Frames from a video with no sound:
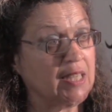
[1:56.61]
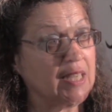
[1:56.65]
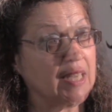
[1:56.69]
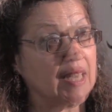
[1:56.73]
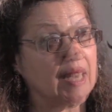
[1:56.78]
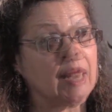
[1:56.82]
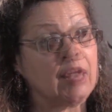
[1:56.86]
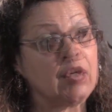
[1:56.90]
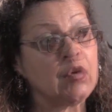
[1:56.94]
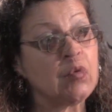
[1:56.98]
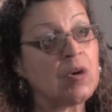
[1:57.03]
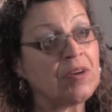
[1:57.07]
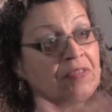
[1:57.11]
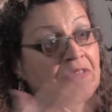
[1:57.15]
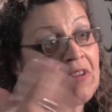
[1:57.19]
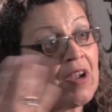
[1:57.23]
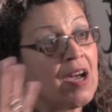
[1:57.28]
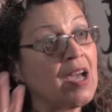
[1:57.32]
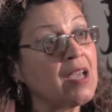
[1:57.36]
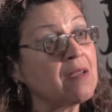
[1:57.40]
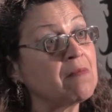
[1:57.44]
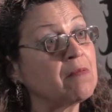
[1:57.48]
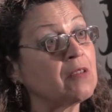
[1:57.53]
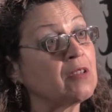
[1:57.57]
New
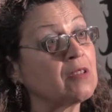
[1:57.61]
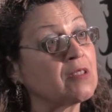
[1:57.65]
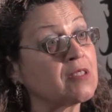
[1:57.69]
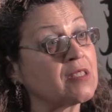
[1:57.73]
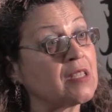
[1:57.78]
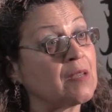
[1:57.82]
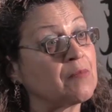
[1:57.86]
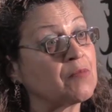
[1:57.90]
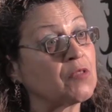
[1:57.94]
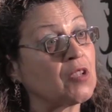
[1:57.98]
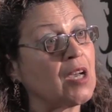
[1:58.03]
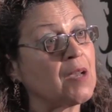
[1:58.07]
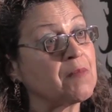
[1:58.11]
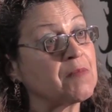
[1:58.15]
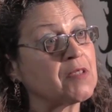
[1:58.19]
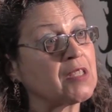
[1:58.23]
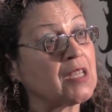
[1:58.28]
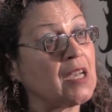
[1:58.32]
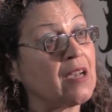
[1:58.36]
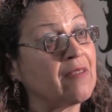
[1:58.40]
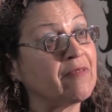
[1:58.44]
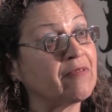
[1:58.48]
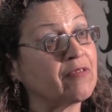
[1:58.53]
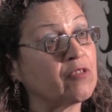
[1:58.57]
arrivals sometimes
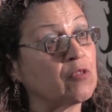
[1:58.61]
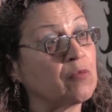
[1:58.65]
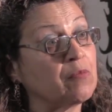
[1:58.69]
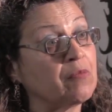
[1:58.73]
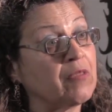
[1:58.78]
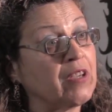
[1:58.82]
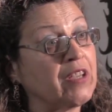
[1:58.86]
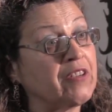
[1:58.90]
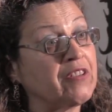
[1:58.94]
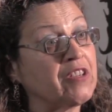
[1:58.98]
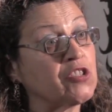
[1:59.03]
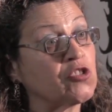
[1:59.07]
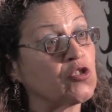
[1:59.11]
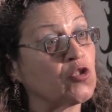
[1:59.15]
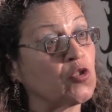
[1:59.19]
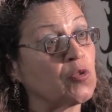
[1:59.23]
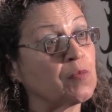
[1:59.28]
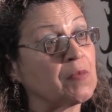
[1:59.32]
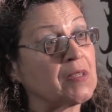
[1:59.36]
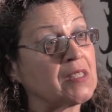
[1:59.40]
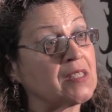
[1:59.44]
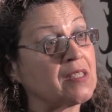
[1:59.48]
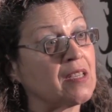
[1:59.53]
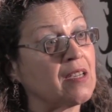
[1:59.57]
come from very
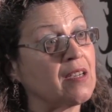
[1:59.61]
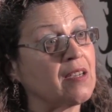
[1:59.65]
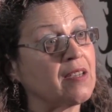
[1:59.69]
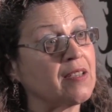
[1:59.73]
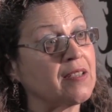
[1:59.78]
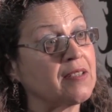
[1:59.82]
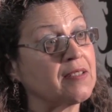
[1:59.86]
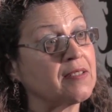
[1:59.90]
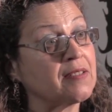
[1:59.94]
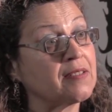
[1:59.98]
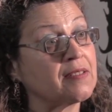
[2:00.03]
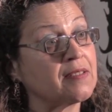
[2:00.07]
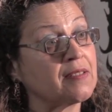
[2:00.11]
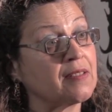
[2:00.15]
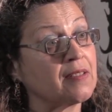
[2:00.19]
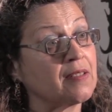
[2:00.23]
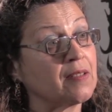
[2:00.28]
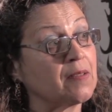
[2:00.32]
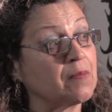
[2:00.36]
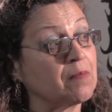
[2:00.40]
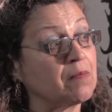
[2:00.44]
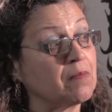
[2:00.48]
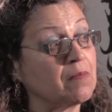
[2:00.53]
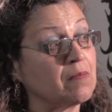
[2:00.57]
traumatized,
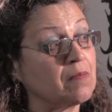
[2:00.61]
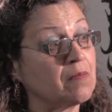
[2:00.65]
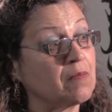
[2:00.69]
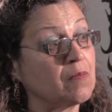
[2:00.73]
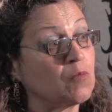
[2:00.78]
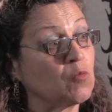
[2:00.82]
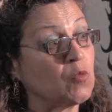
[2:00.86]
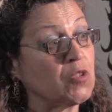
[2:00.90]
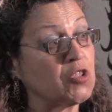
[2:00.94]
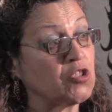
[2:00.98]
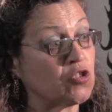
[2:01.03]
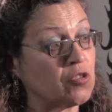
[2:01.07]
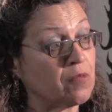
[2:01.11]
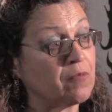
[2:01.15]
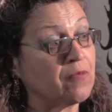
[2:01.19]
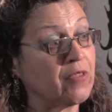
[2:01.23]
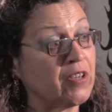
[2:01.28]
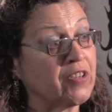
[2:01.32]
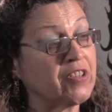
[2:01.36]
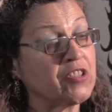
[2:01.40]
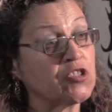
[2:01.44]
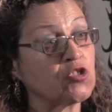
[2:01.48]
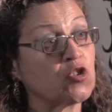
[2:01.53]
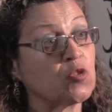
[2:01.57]
um, with
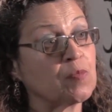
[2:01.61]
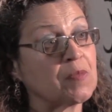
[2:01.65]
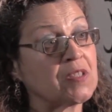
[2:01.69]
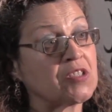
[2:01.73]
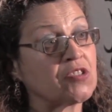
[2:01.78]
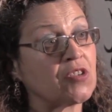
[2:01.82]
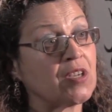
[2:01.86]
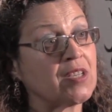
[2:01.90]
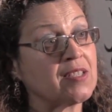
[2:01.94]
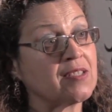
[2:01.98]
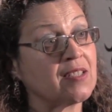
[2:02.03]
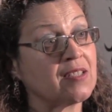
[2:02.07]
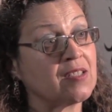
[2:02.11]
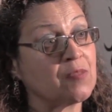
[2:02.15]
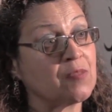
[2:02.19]
very traumatized